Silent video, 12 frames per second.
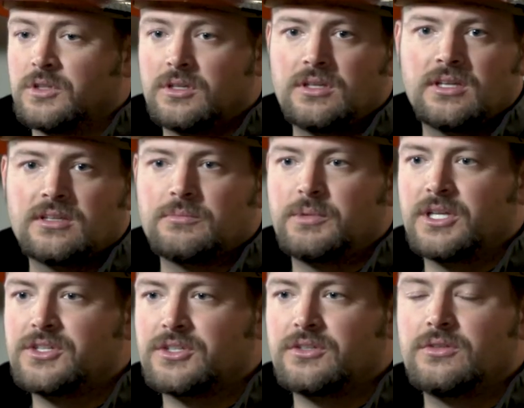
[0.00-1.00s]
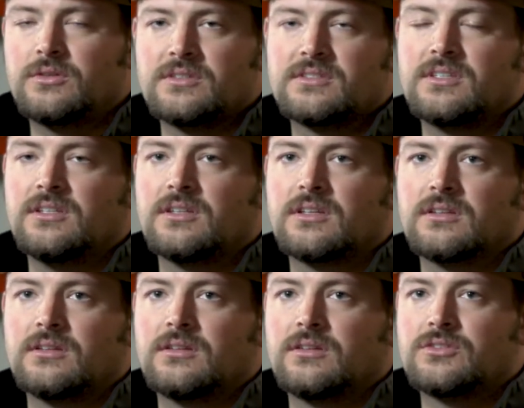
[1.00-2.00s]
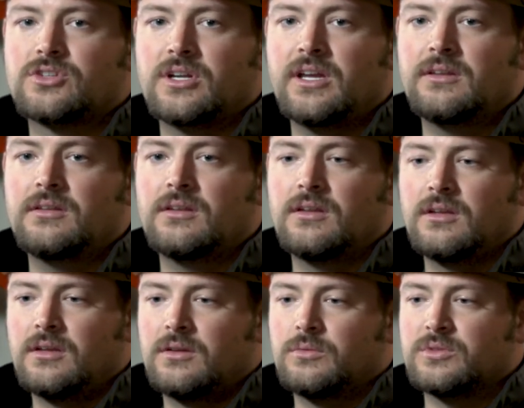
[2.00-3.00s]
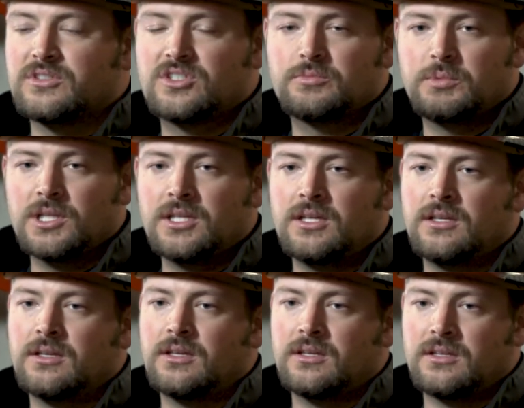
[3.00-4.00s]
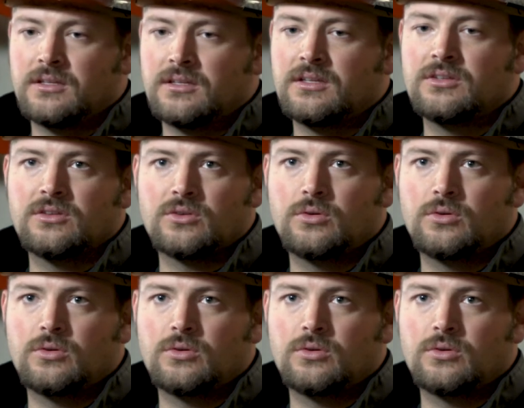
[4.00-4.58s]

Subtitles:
Looking at the picture, you could see that the tread was splitting and into the